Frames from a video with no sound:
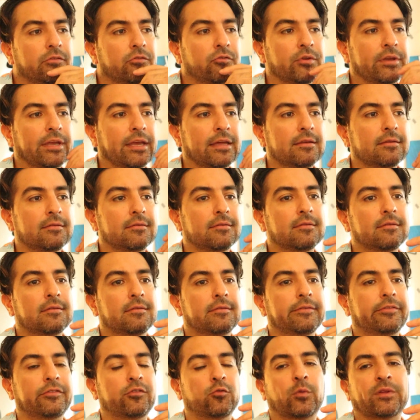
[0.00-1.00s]
So again,
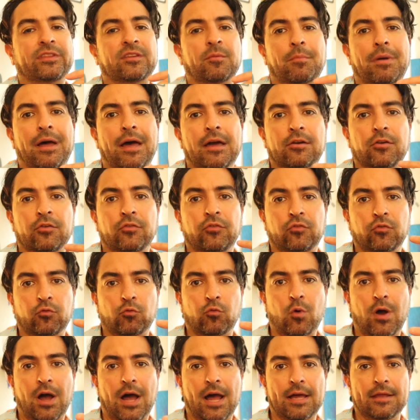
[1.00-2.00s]
this is what the moderns
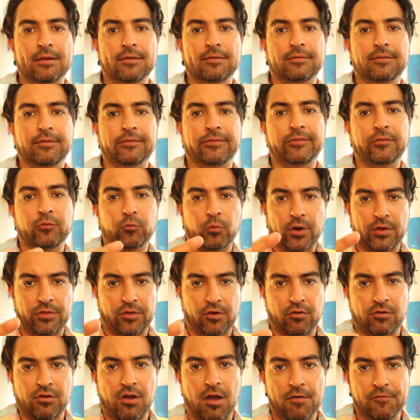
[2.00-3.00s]
want. This is where
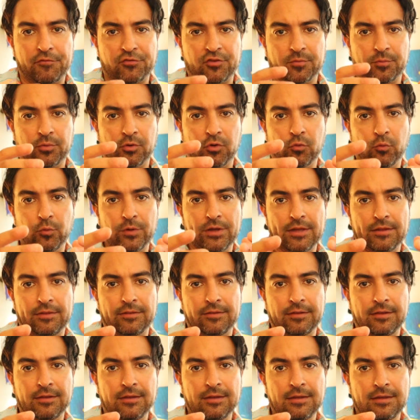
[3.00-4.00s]
they're comfortable
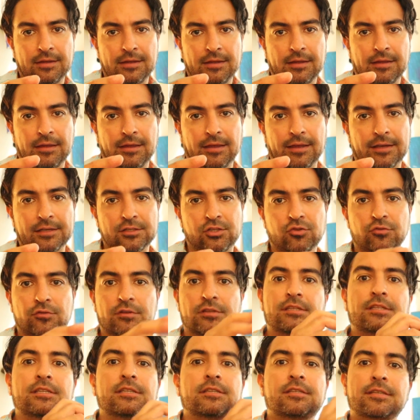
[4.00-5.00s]
with. As soon
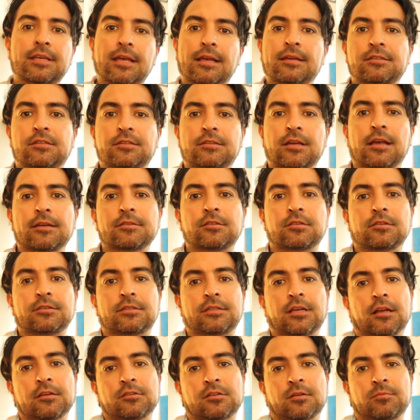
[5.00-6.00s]
as he says tells,
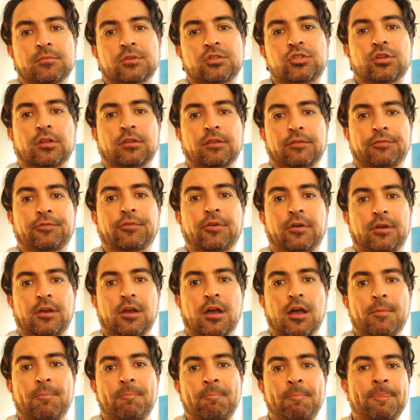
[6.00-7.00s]
tells them to shut the fuck
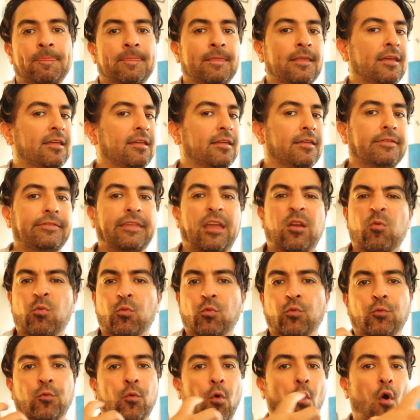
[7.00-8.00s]
up, they
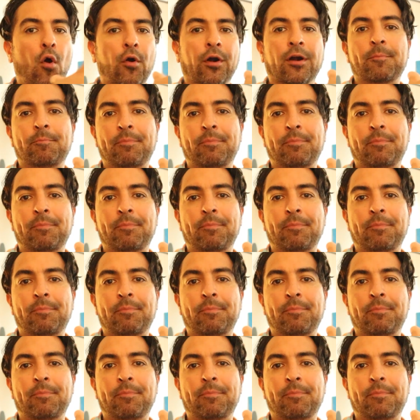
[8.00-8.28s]
roar